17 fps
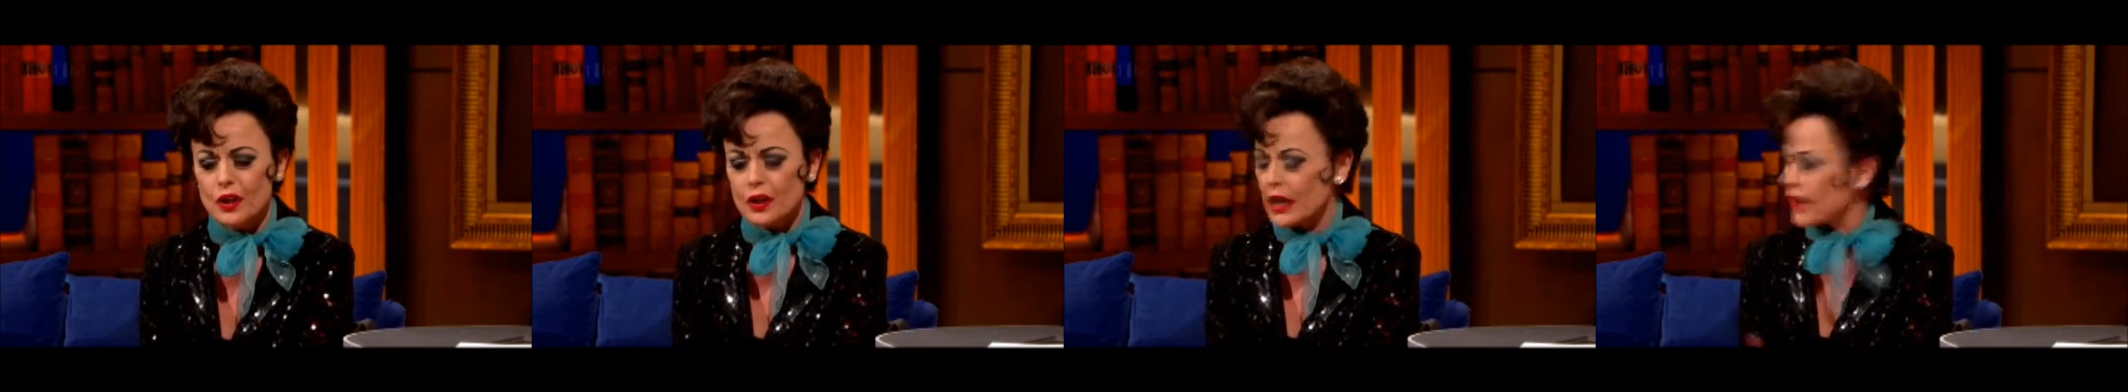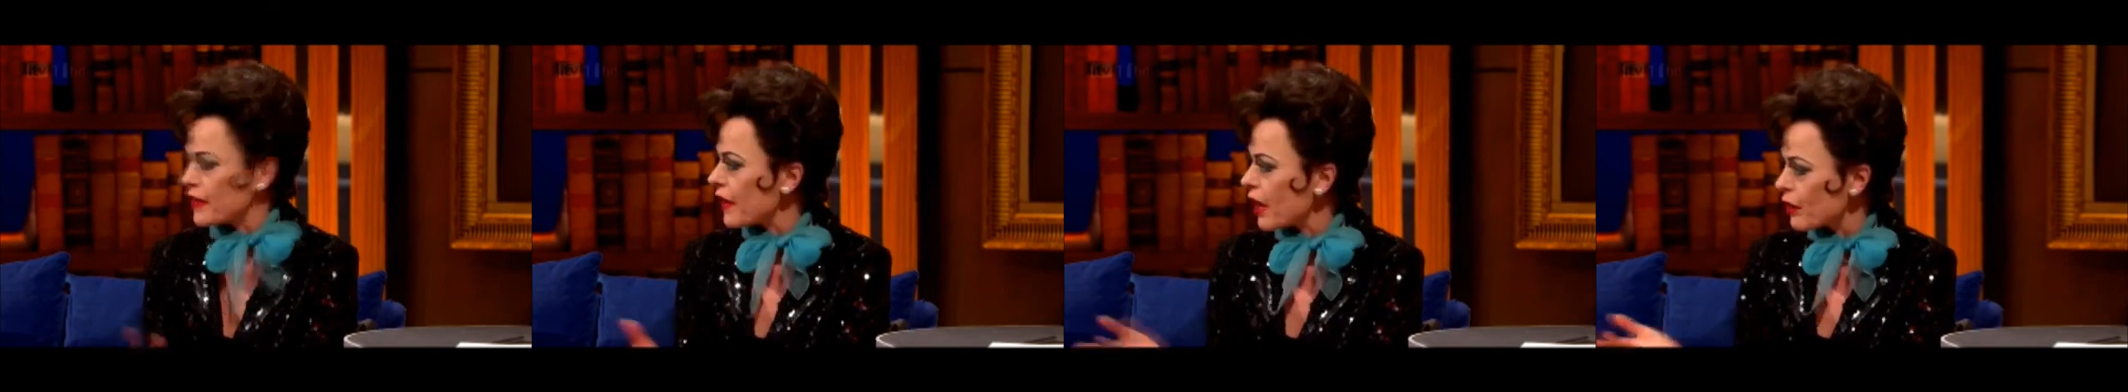
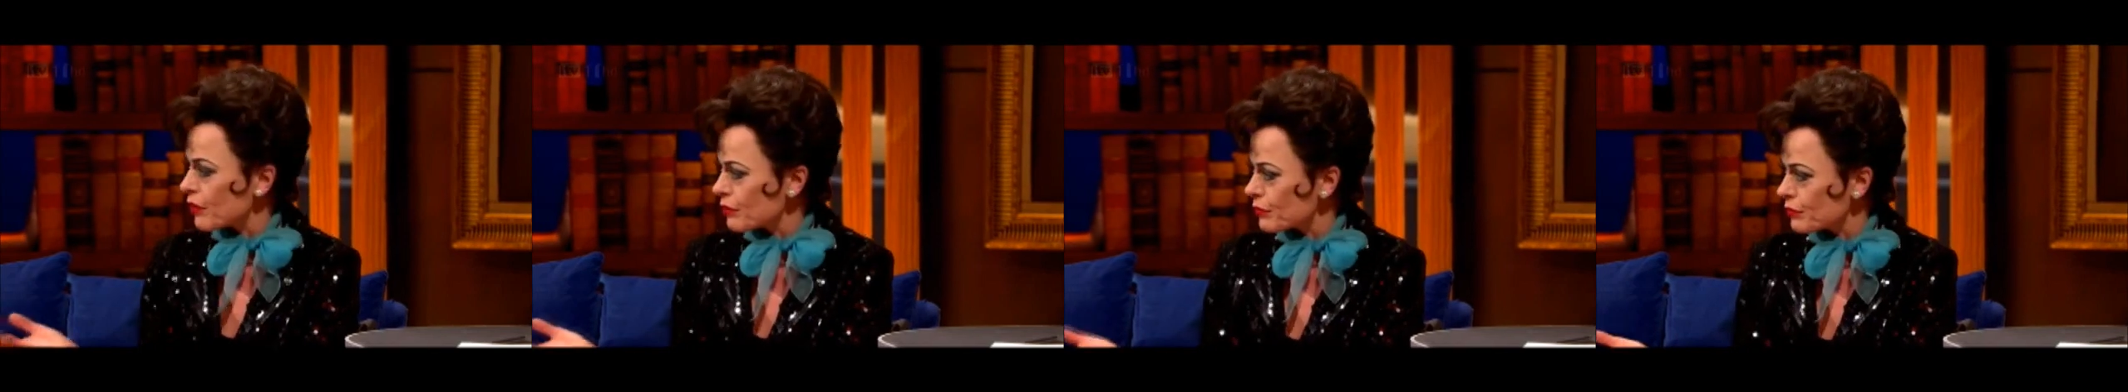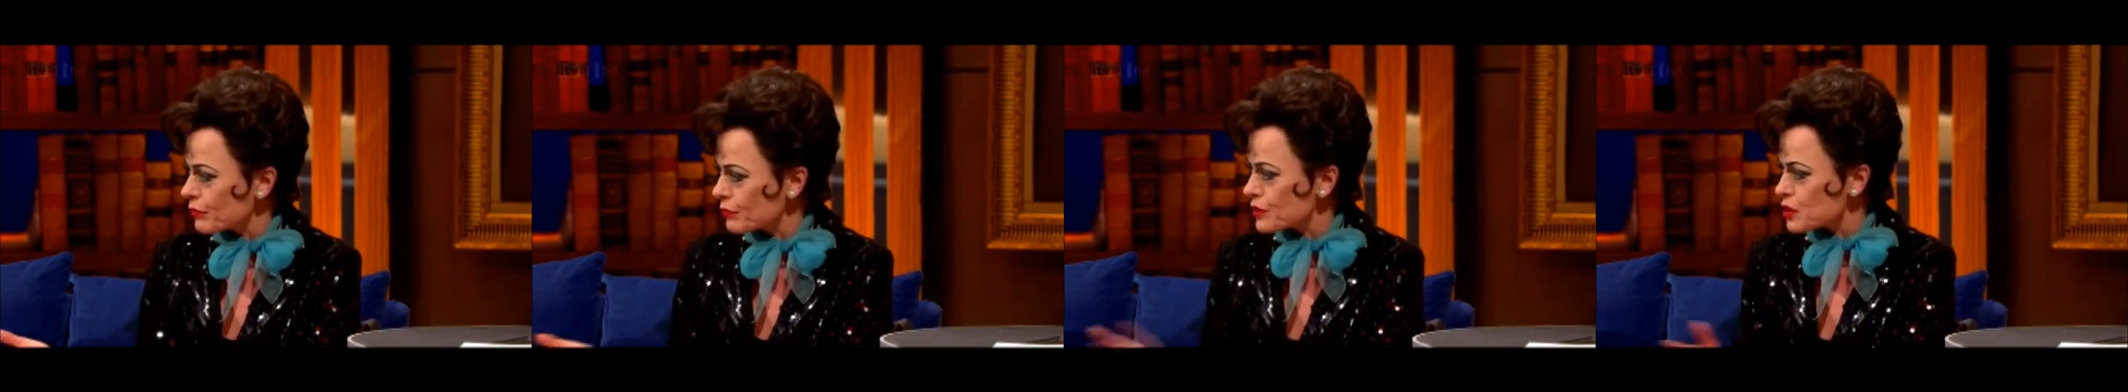in that
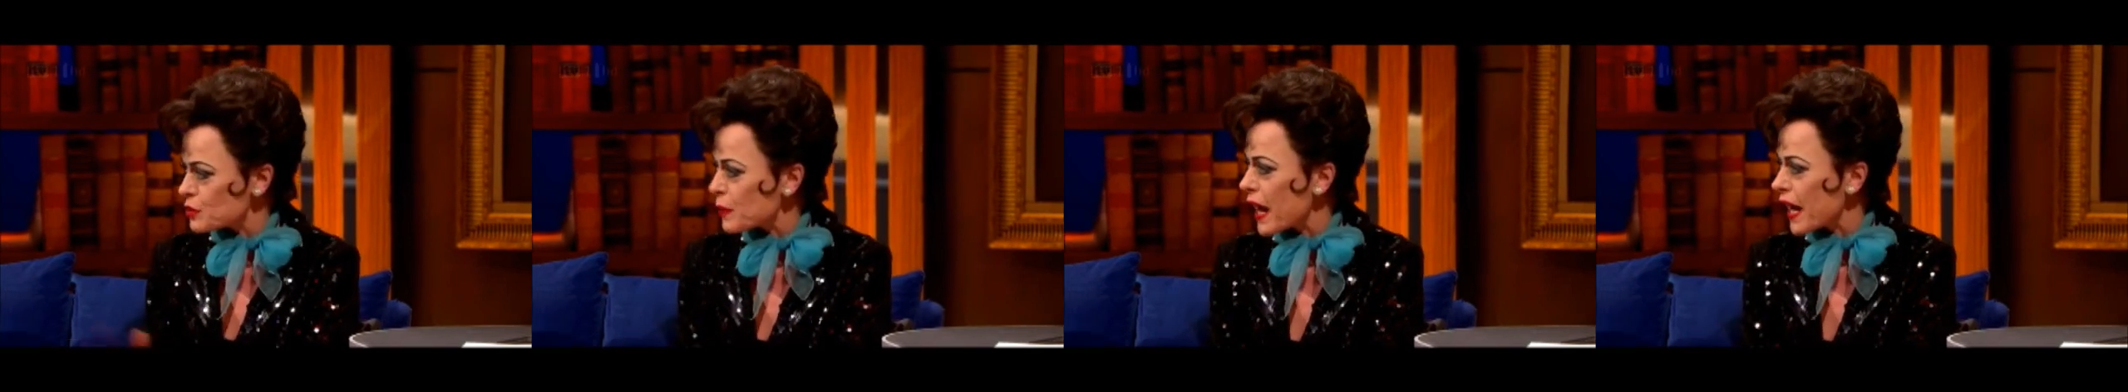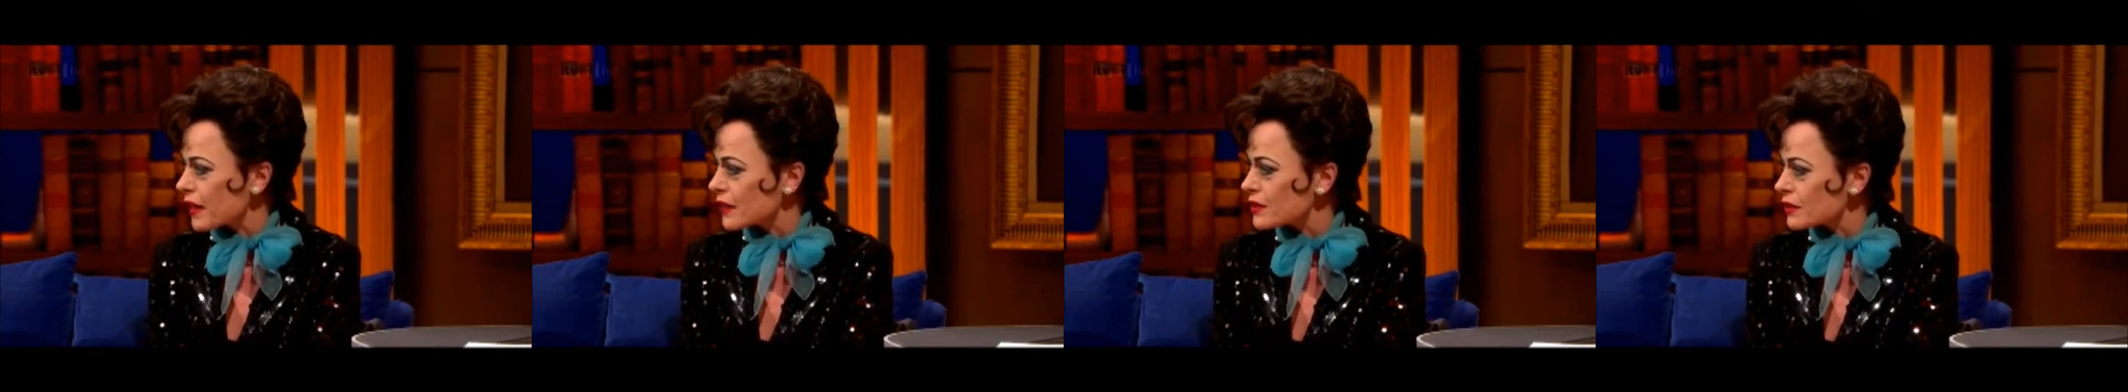
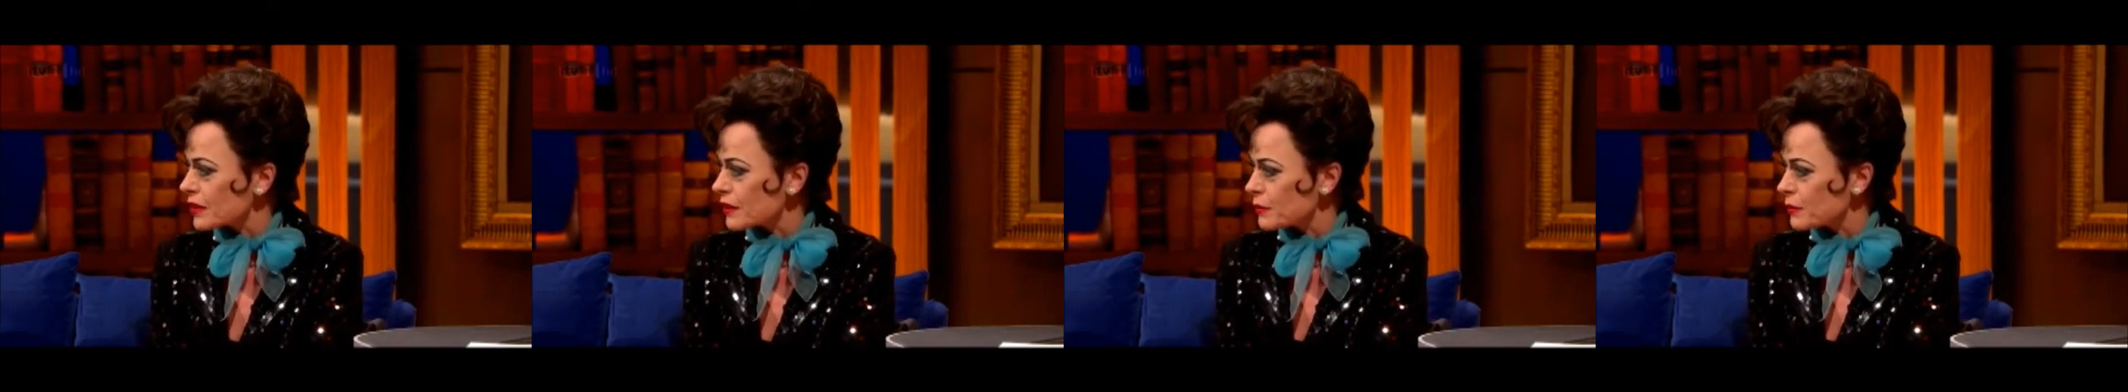respect mm.